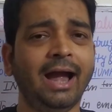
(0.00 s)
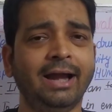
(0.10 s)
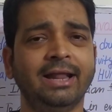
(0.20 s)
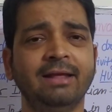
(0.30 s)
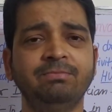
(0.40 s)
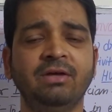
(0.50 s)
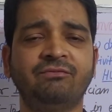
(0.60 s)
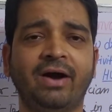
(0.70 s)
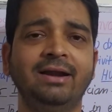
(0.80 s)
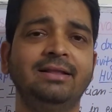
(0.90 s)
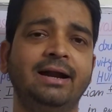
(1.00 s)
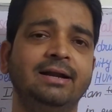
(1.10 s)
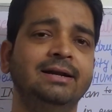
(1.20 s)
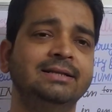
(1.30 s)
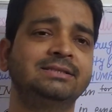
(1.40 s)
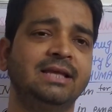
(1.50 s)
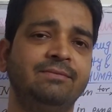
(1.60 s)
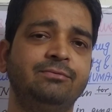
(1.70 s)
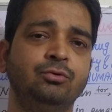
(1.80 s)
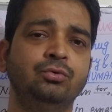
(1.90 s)
and if they find that it is
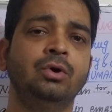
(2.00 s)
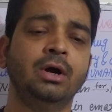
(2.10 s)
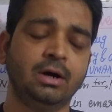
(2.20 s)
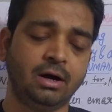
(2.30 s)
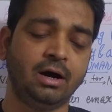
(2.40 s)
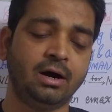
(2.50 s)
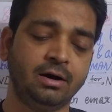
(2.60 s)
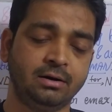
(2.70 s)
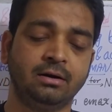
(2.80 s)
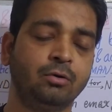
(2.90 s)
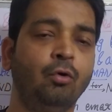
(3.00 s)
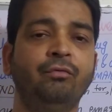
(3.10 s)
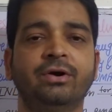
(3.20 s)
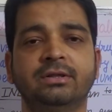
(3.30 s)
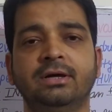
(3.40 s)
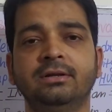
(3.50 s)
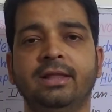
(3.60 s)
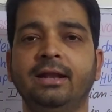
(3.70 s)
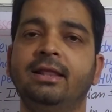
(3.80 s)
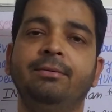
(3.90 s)
safe to go further,
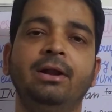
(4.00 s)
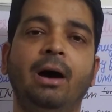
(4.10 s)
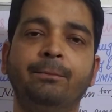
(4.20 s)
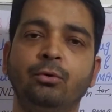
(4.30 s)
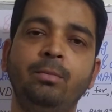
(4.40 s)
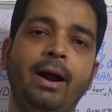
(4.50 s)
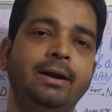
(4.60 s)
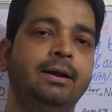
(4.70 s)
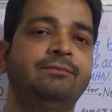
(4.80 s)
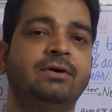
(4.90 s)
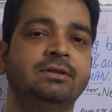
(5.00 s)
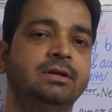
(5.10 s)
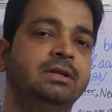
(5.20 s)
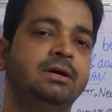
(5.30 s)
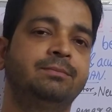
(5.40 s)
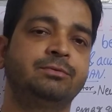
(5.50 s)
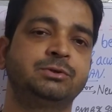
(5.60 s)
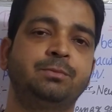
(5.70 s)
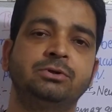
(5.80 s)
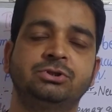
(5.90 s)
then they will approve, and further the
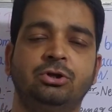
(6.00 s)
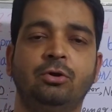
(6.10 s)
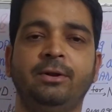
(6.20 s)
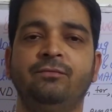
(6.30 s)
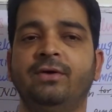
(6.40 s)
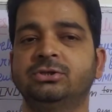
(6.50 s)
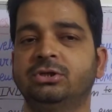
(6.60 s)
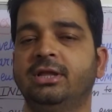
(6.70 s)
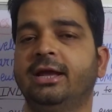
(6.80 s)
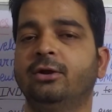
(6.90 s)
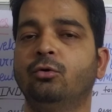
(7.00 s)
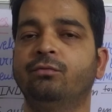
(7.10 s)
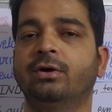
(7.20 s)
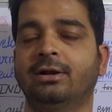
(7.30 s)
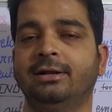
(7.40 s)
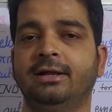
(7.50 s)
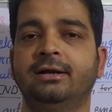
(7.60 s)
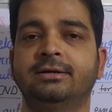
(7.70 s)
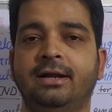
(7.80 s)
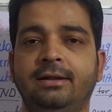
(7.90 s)
sponsor or manufacturer, they can go for clinical
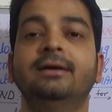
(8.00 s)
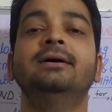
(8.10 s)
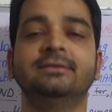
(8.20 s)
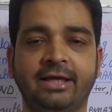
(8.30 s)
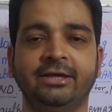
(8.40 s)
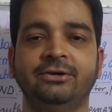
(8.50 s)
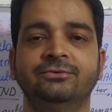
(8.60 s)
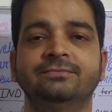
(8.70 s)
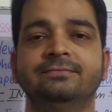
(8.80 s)
trial. Thank you.